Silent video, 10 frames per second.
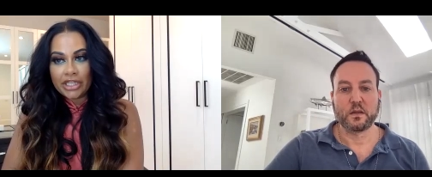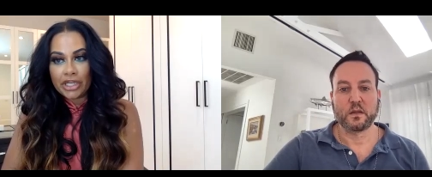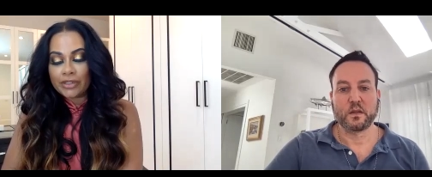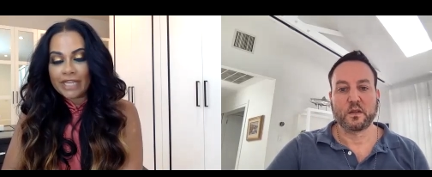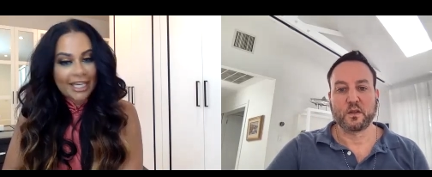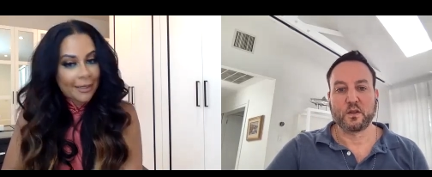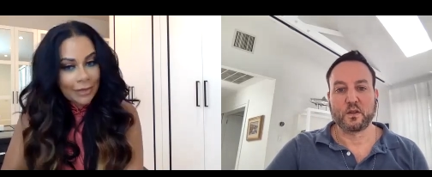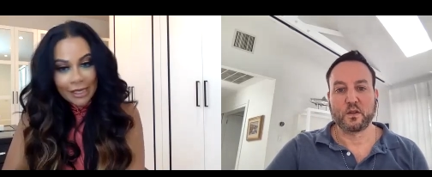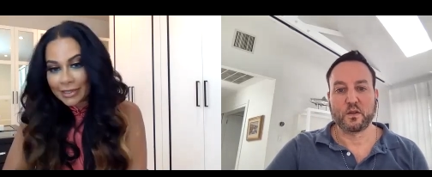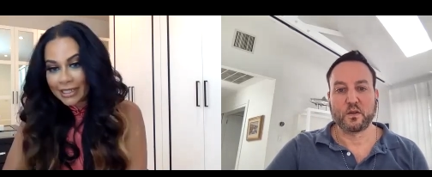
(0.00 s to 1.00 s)
Speaker 1: you know, taking
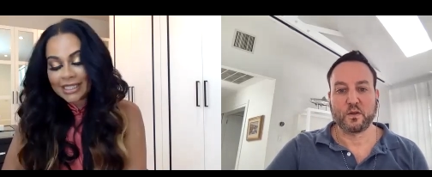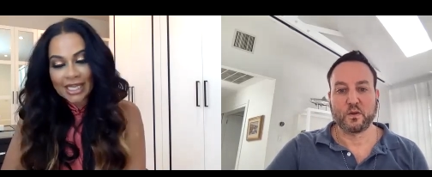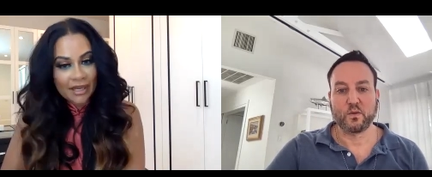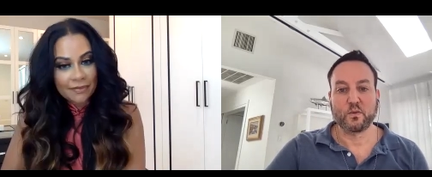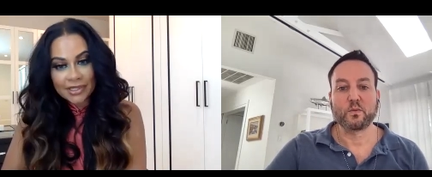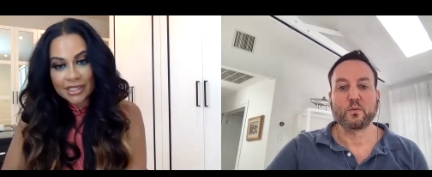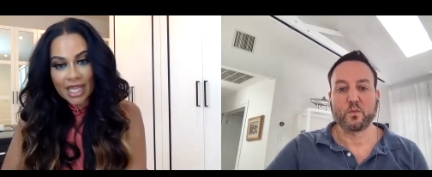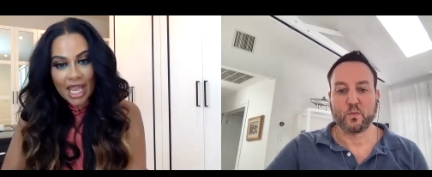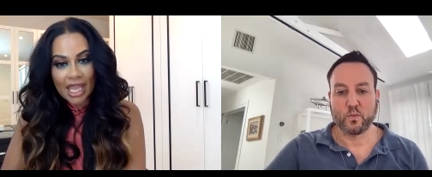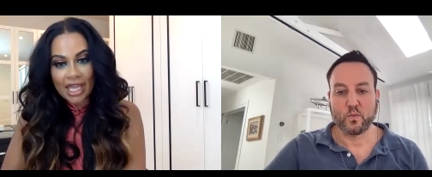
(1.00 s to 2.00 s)
baby steps
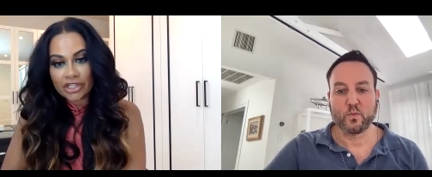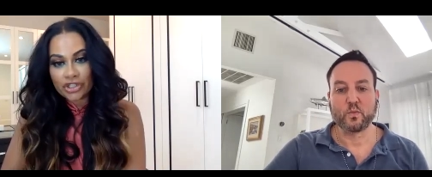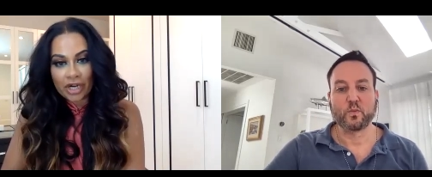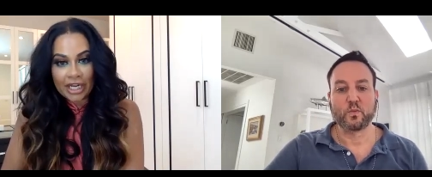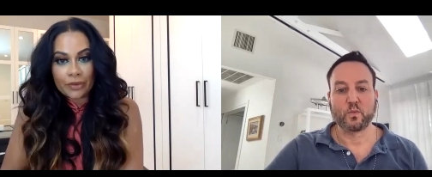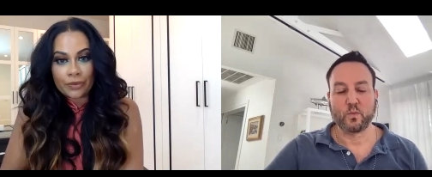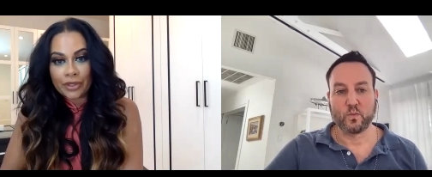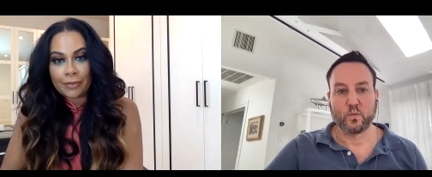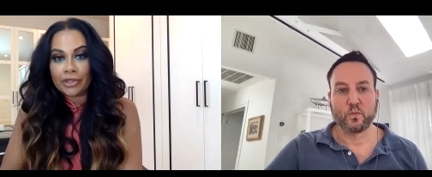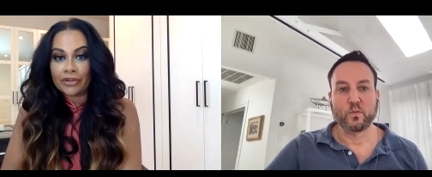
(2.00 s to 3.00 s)
and trying to
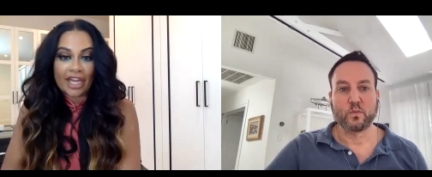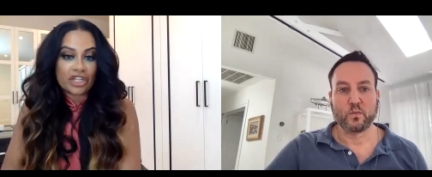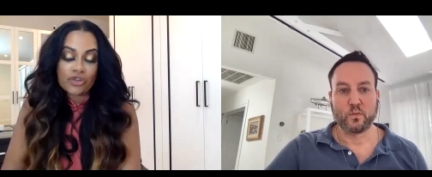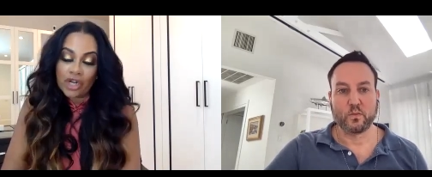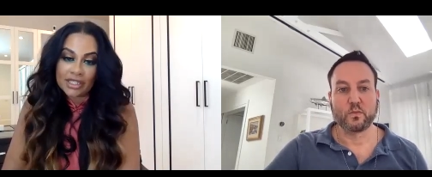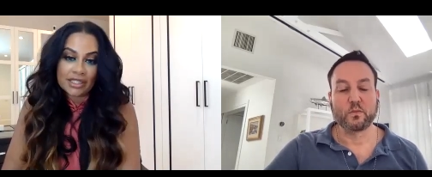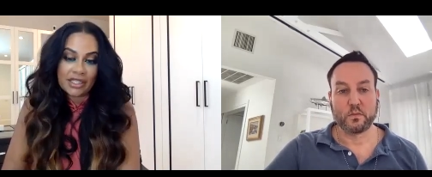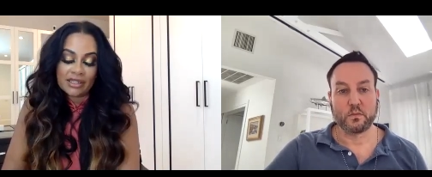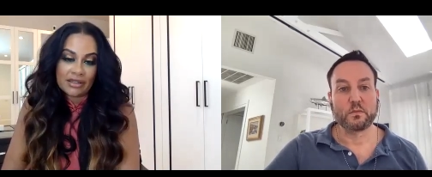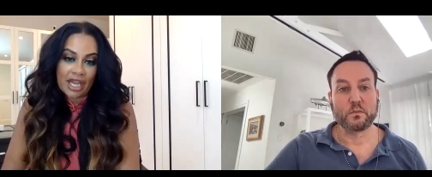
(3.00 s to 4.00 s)
rebuild that trust
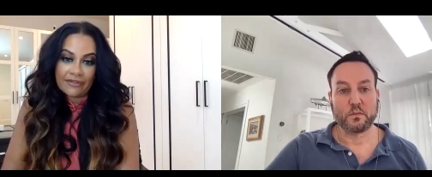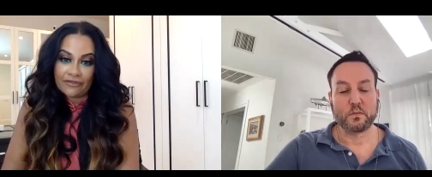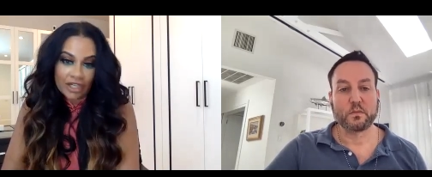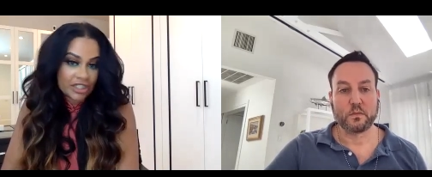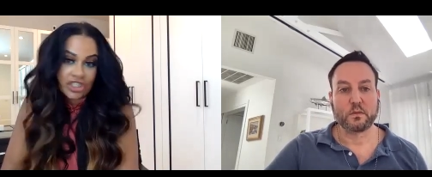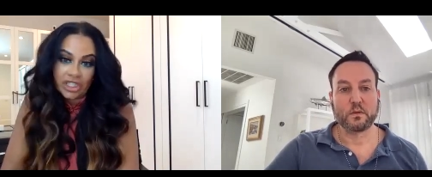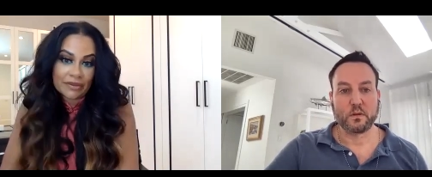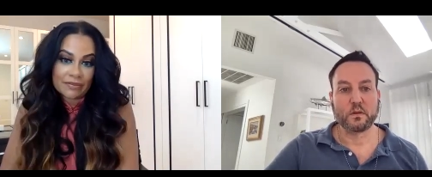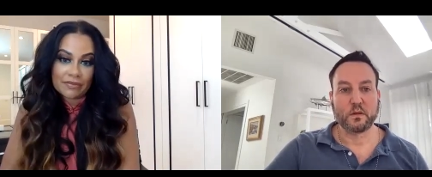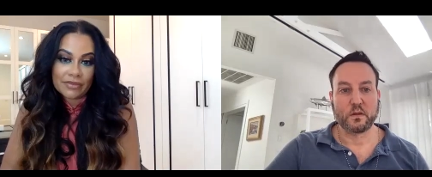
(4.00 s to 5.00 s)
and that friendship.
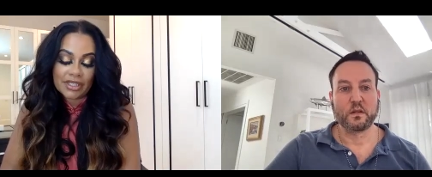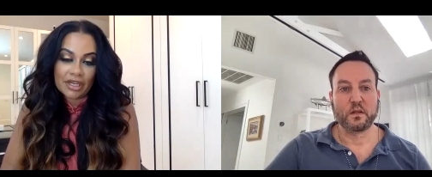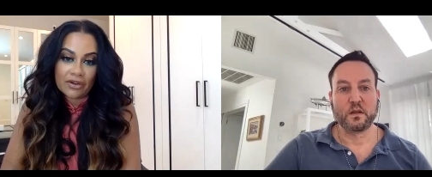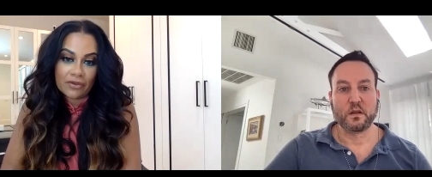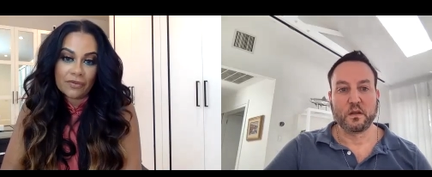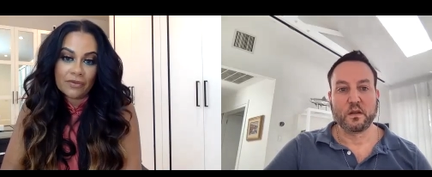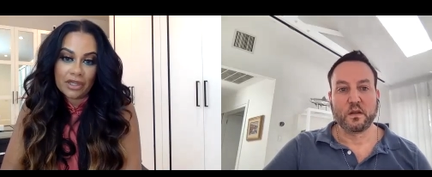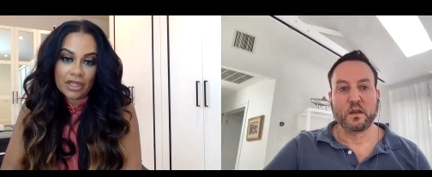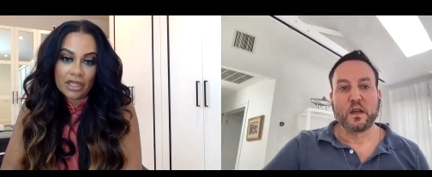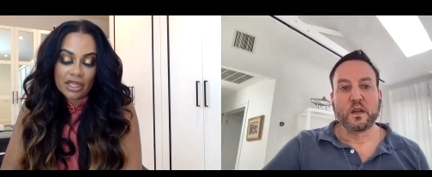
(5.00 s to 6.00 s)
Speaker 2: So,
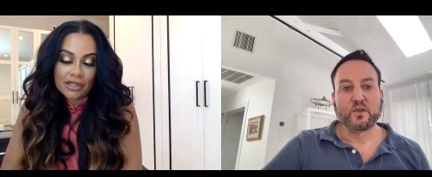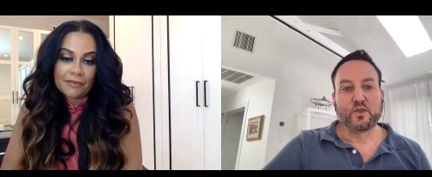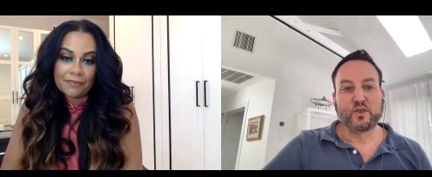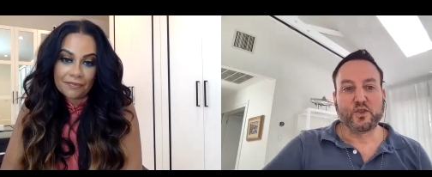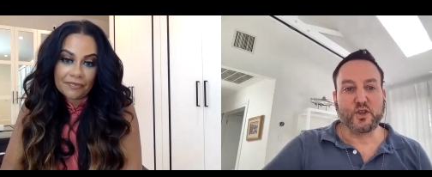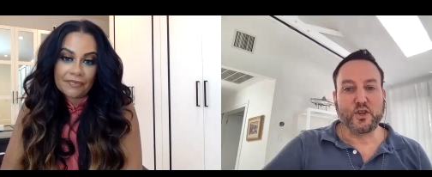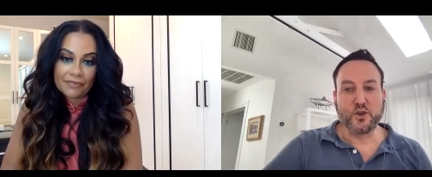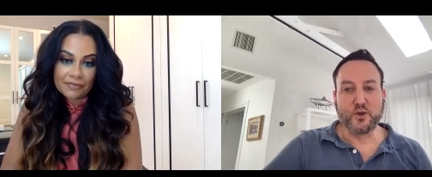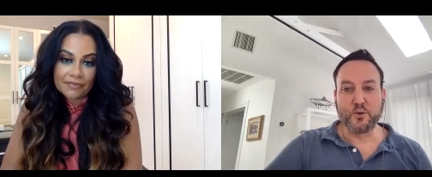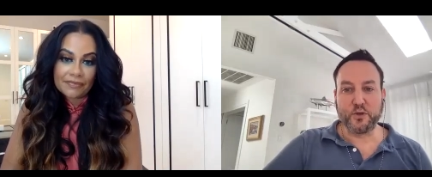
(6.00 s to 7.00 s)
do
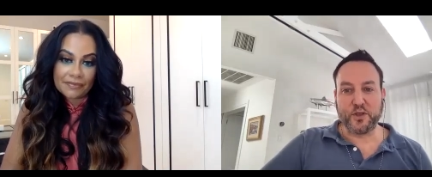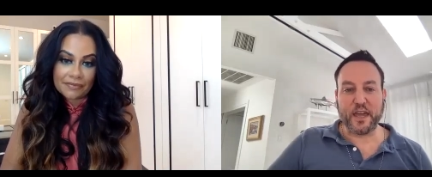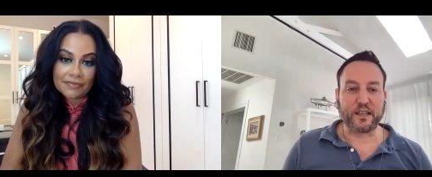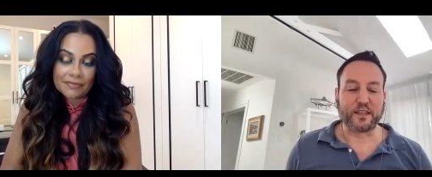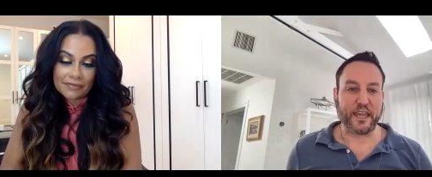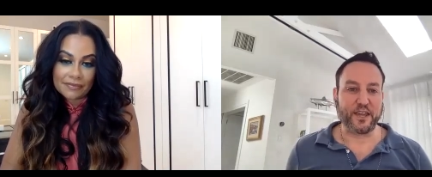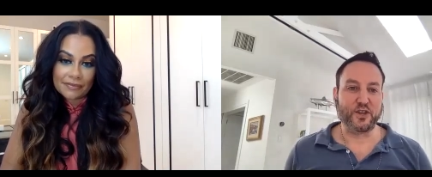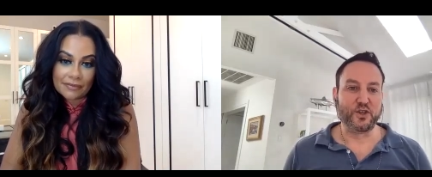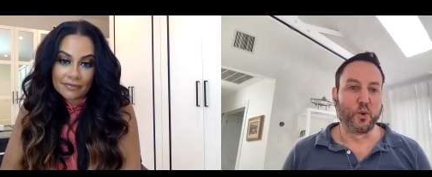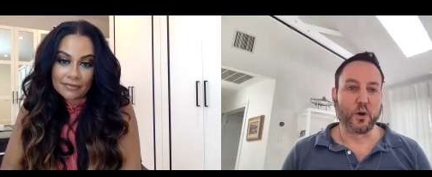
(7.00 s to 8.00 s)
you think like
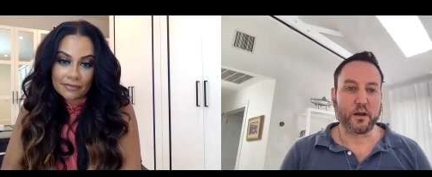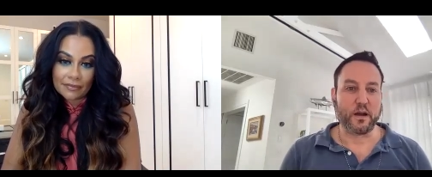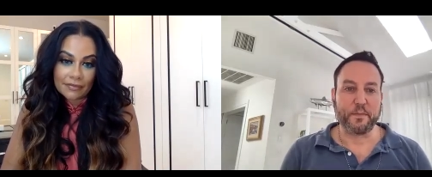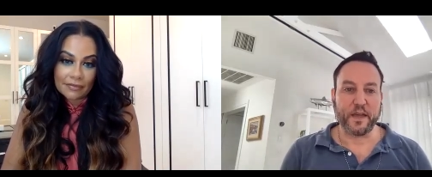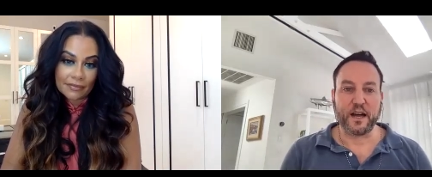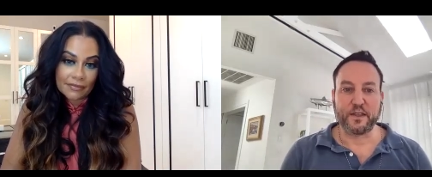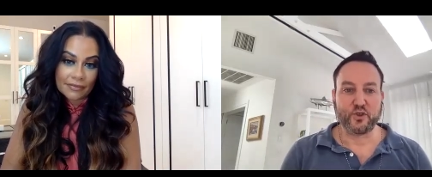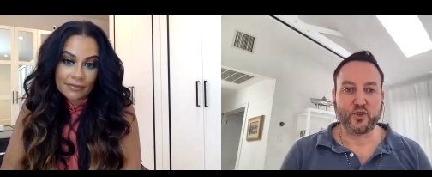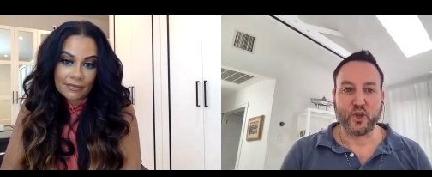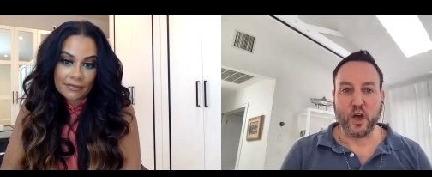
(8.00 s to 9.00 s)
your coming on
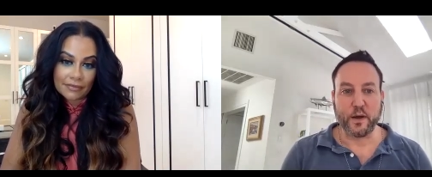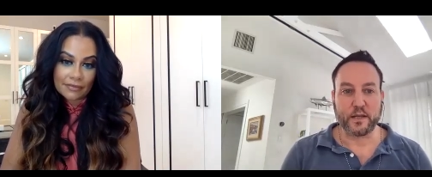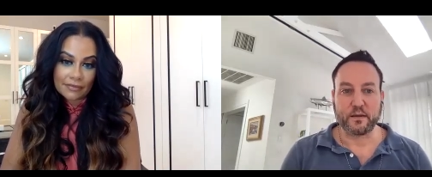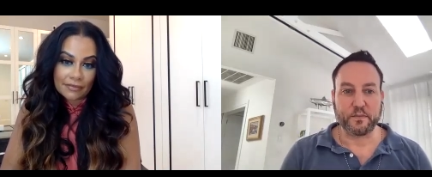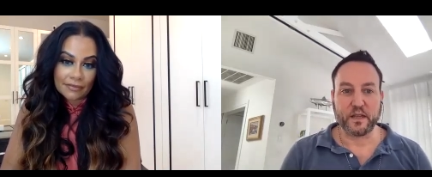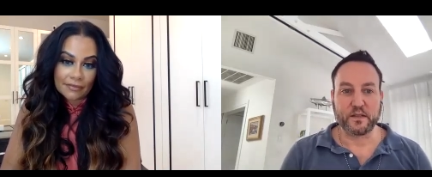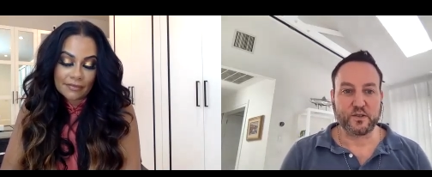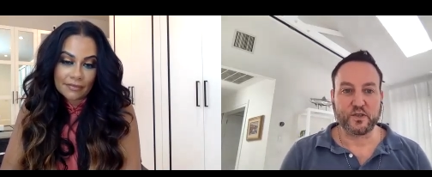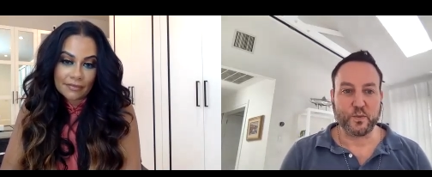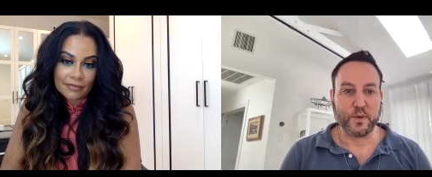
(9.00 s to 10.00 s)
the show had something
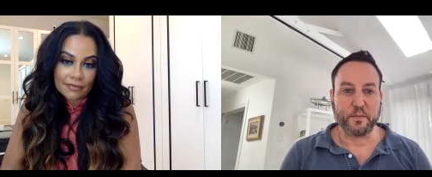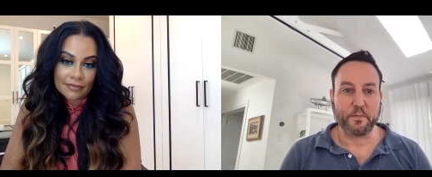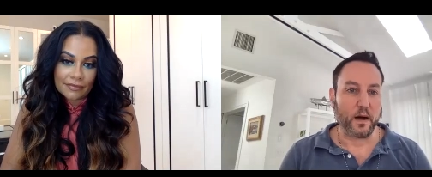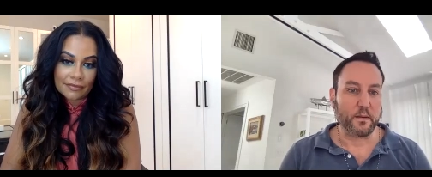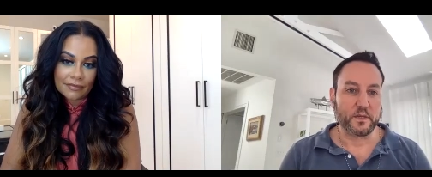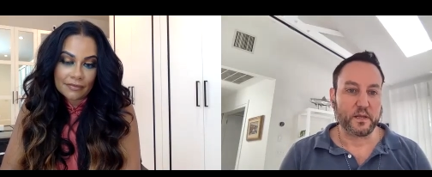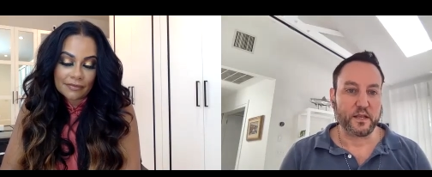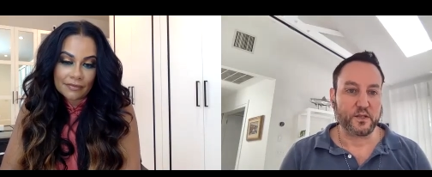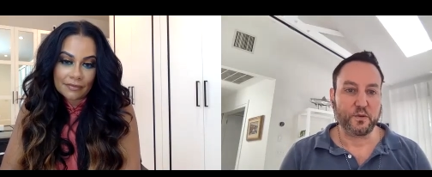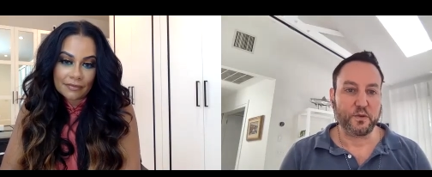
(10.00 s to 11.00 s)
to do with the bumps? Like,